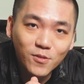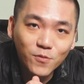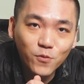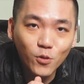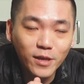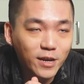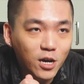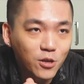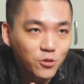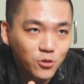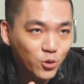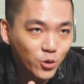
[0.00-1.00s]
for like
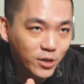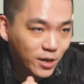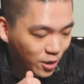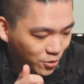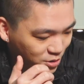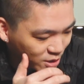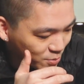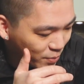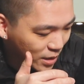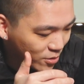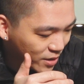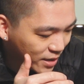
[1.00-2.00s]
under $30. This
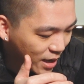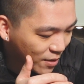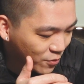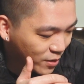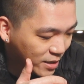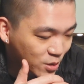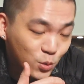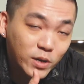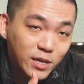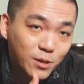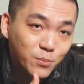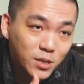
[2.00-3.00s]
bottle I got for like
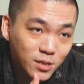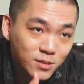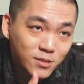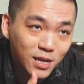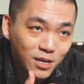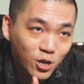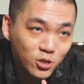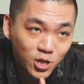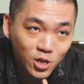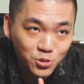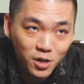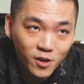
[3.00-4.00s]
28 bucks. And
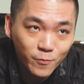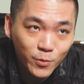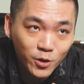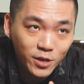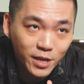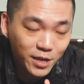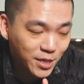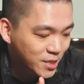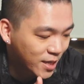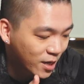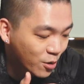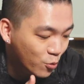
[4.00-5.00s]
Karthauserhofberg is
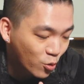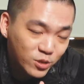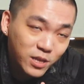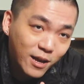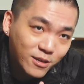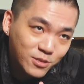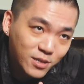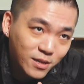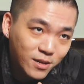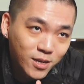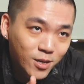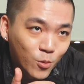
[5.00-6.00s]
like a Grosslager
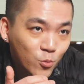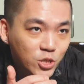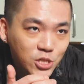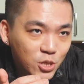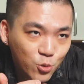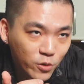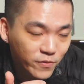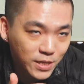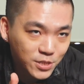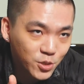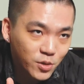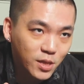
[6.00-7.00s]
site, which is equivalent to